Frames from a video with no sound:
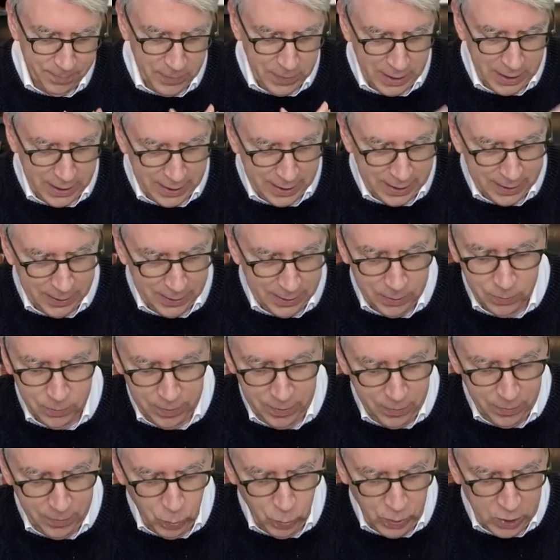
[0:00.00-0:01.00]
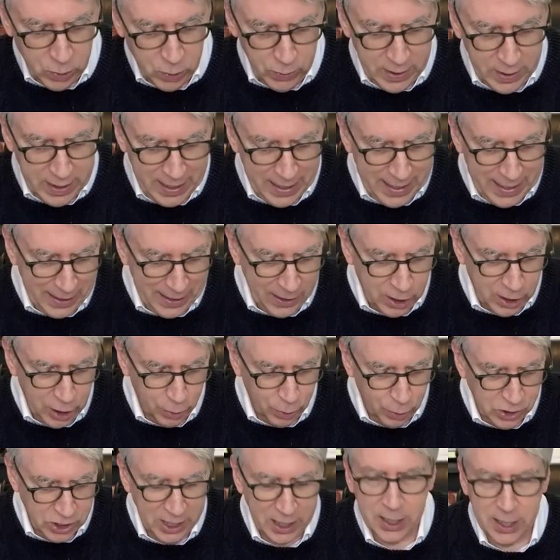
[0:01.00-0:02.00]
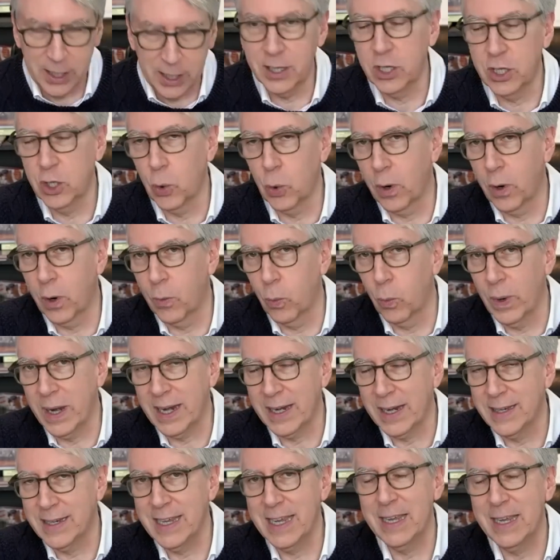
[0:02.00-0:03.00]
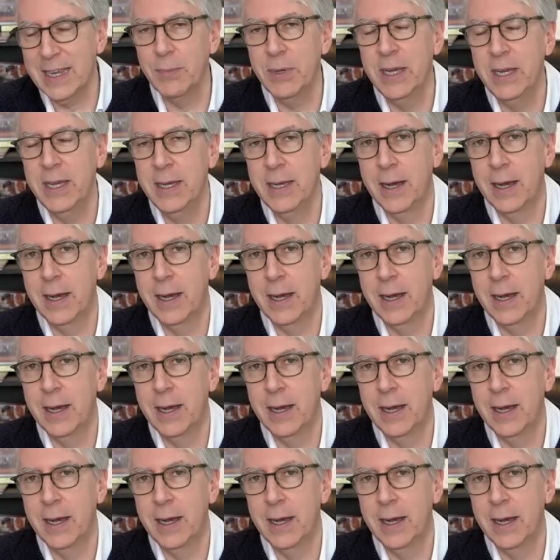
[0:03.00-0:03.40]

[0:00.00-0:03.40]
uh recruiting and coaching your winning team.